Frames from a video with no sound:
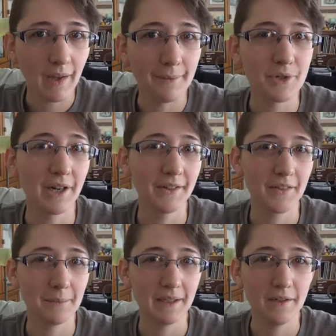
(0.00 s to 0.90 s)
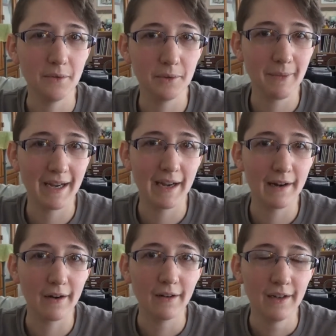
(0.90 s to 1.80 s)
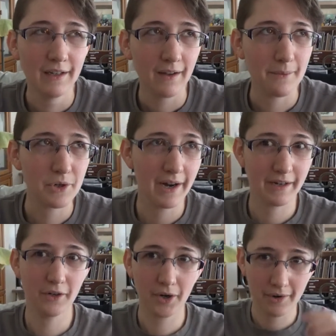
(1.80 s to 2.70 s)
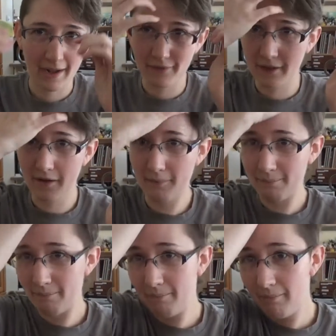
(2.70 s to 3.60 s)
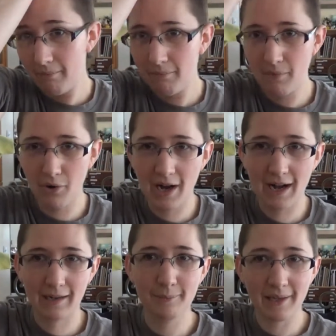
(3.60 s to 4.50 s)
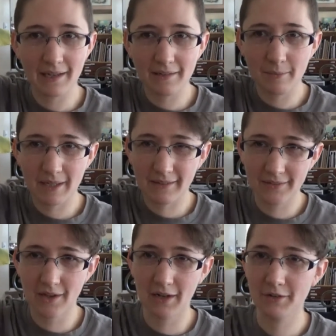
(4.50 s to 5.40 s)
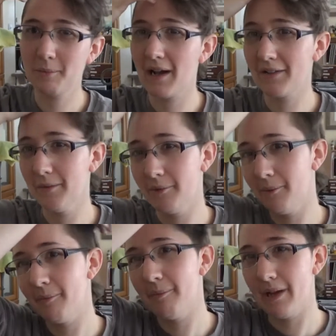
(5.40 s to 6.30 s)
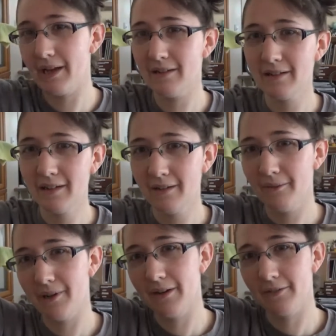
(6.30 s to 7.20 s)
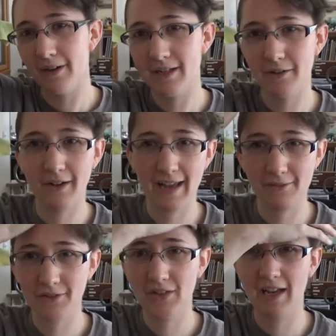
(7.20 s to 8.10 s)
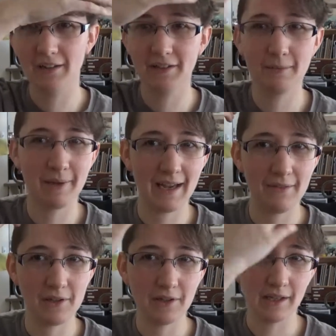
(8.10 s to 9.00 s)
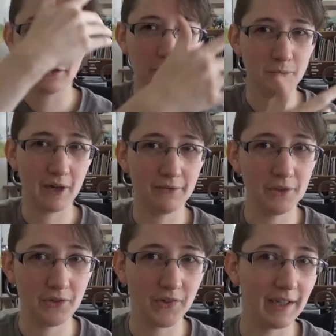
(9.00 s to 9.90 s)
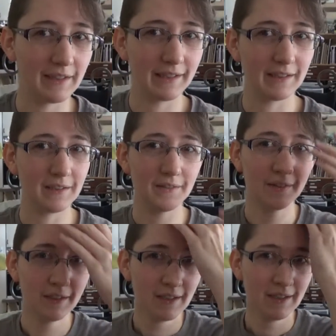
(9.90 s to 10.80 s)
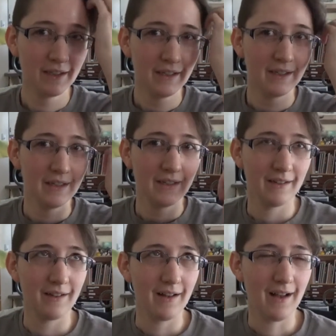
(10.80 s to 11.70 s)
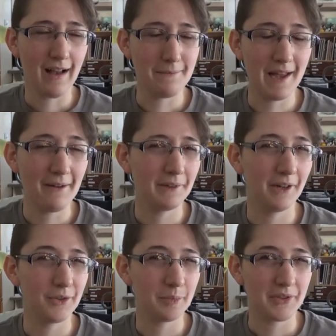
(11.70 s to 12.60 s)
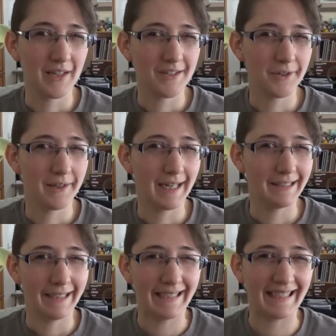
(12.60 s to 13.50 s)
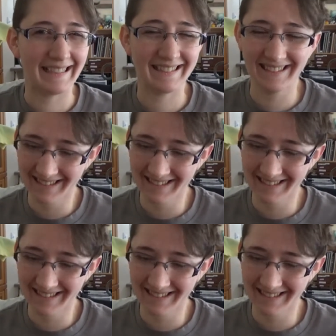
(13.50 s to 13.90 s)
I'm trying something new with my hair. I'm trying to grow out the mohawk bit to be as long as possible, but whenever I don't have it styled up, I have it like swooped off to the side like this. I'm not 100% sure that I like it.